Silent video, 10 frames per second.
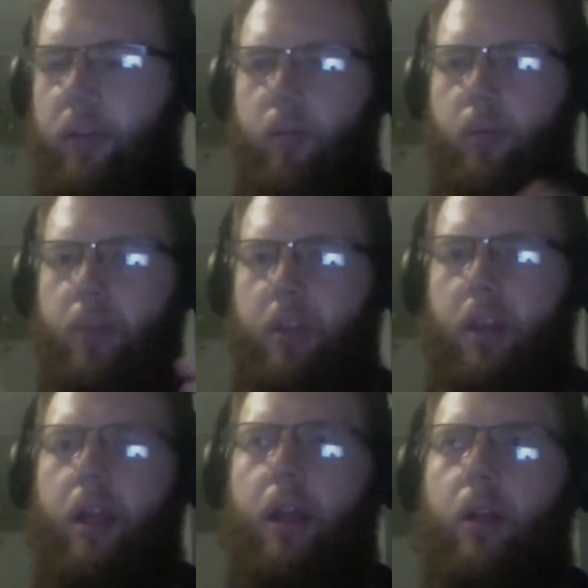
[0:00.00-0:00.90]

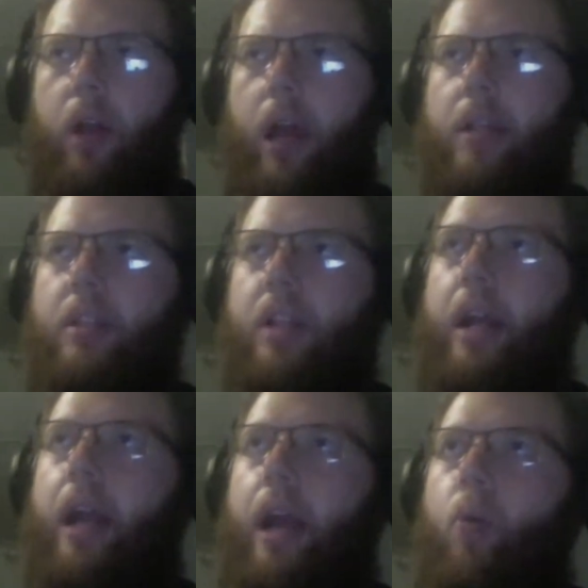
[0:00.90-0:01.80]
material and it's
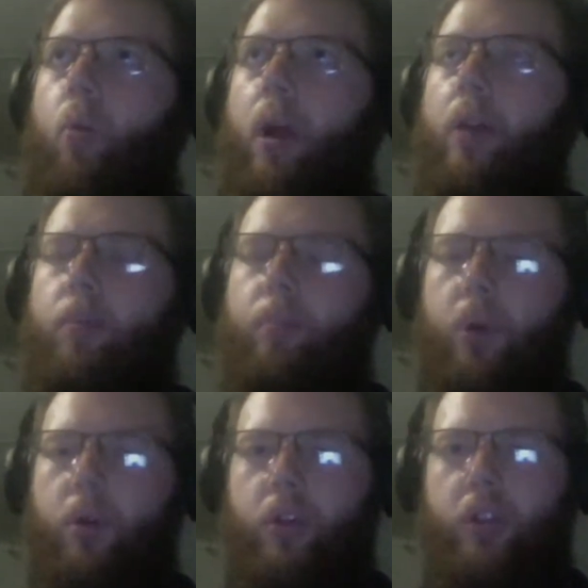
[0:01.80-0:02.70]
like what
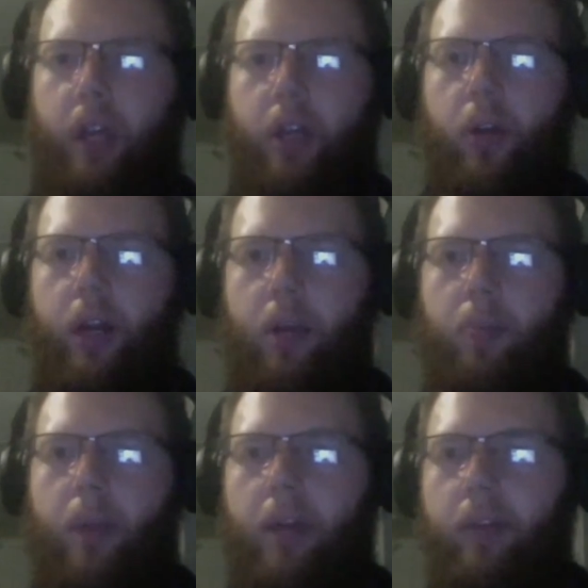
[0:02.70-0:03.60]
books can you
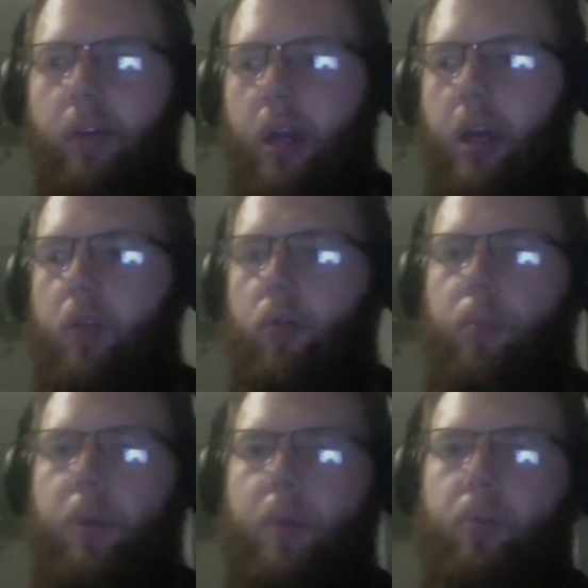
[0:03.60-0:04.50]
recommend for
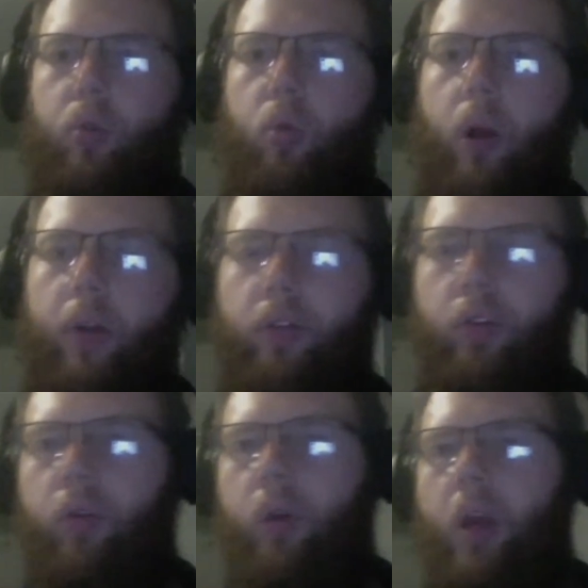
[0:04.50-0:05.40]
people who want
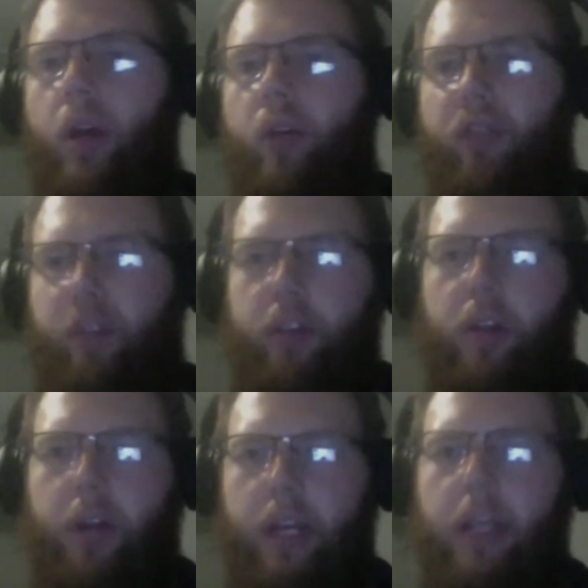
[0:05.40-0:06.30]
to
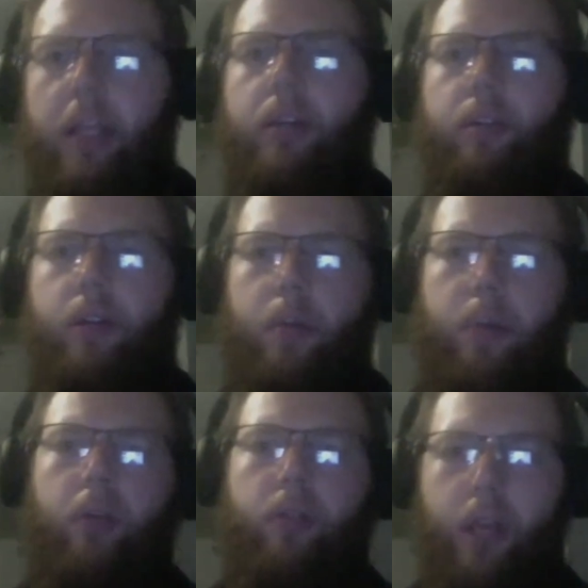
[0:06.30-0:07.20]
further read
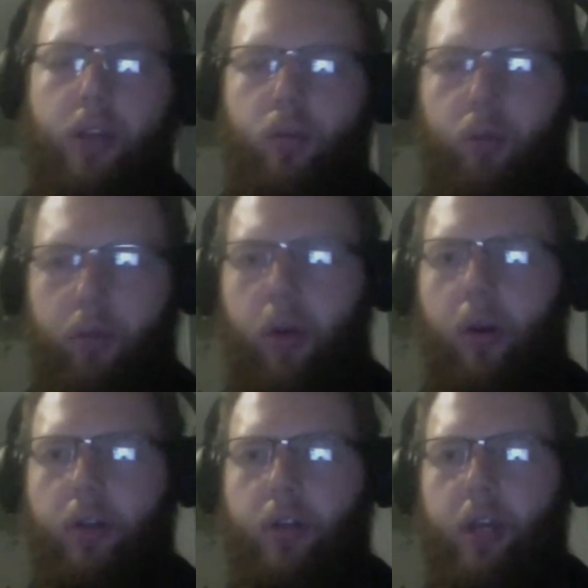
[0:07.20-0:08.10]
about natural
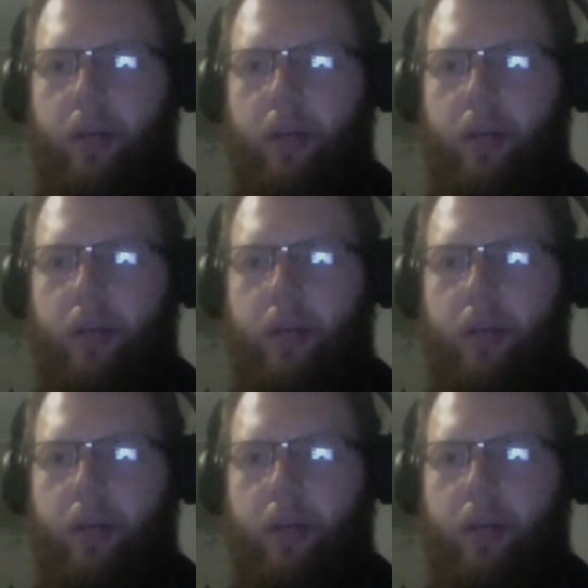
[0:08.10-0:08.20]
theology